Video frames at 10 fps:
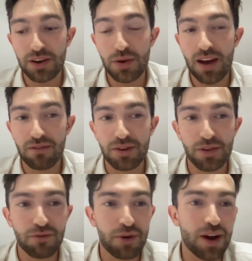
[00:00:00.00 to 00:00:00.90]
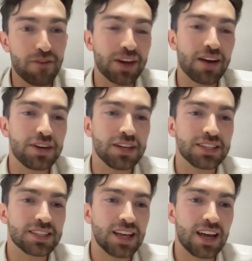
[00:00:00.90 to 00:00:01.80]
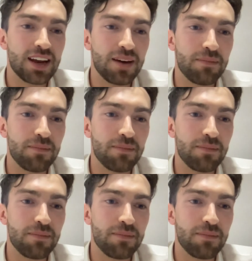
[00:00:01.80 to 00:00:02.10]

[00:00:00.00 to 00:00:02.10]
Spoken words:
you have, the photographic evidence that